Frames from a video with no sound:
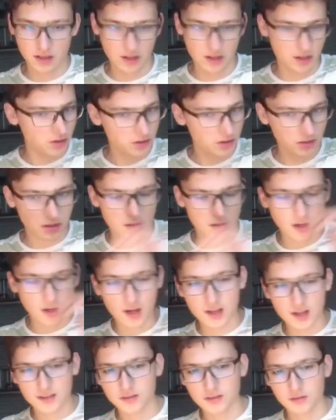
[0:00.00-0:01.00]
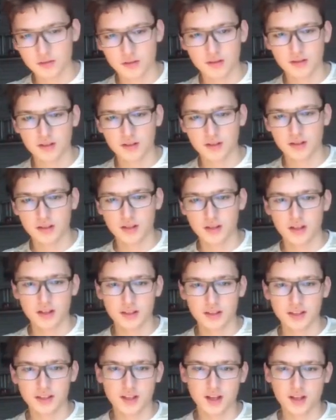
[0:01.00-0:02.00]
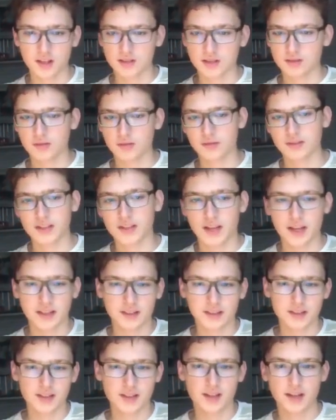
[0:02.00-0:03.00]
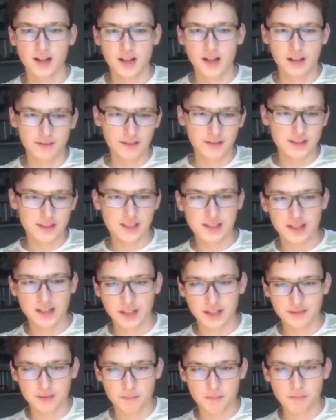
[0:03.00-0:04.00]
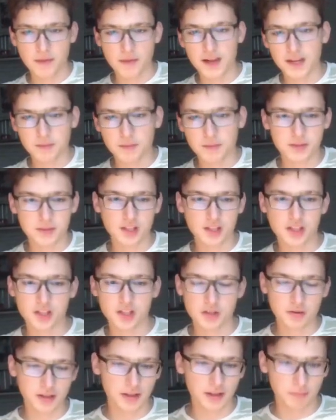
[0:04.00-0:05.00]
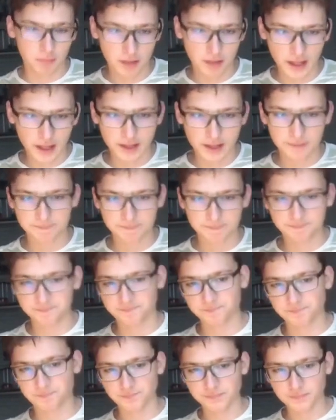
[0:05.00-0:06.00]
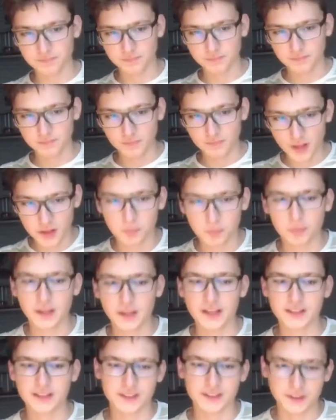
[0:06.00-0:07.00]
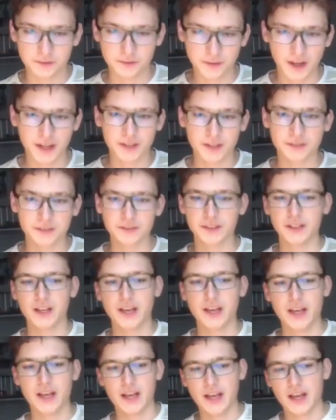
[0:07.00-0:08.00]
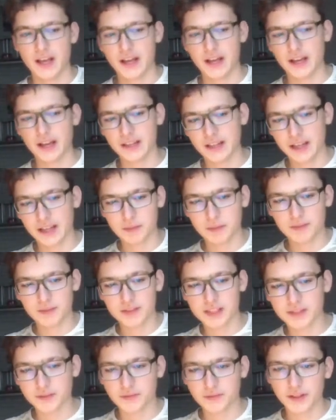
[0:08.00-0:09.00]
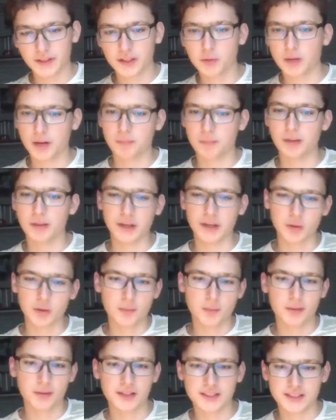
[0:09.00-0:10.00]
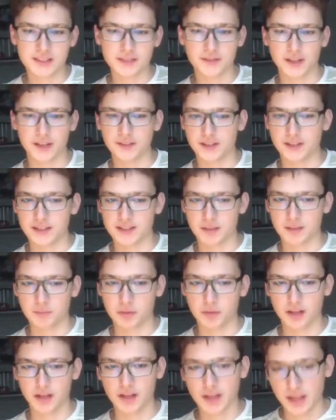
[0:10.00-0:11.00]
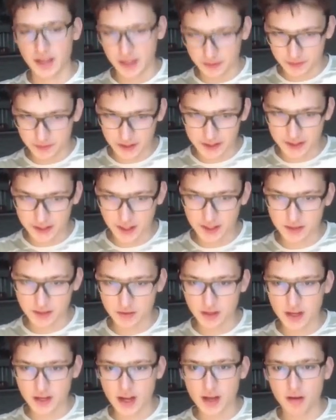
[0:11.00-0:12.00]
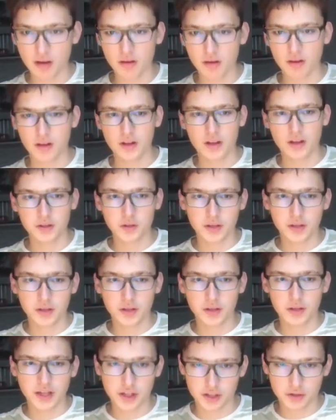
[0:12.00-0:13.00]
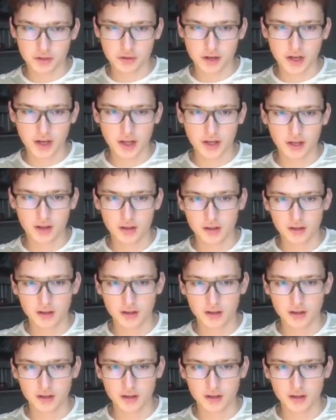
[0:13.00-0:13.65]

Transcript: you castle, he castles, and this is like the main position you can play. You play c five, and I mean, this is the thing you want to play. You want to play c five at some point. If he takes right now, you can just trade,